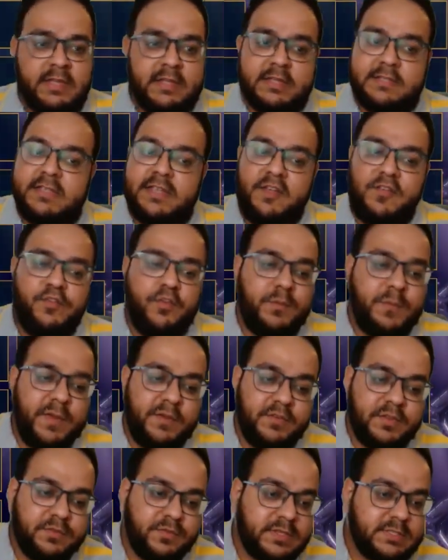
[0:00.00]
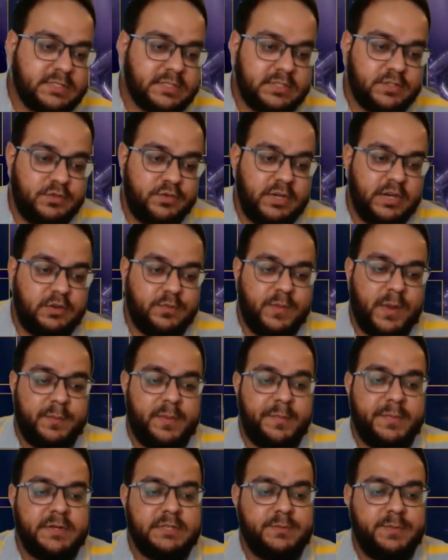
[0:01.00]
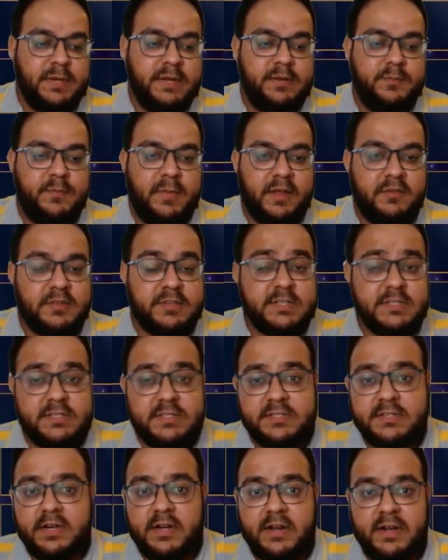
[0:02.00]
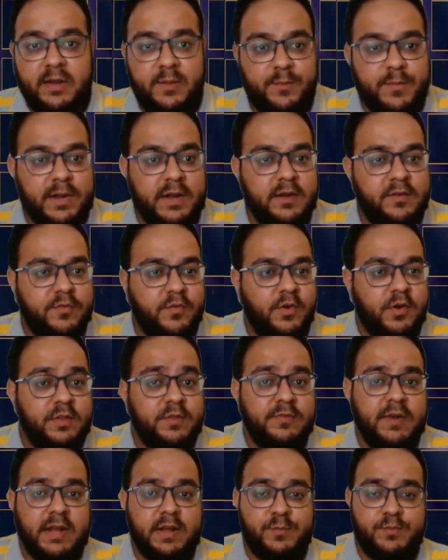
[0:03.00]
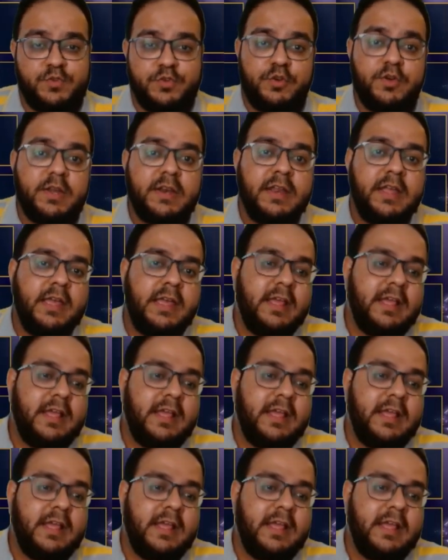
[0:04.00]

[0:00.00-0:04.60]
Same would be with Vizix. You need to pump up her speed. My Vizix is currently built for the Phantom Shogun.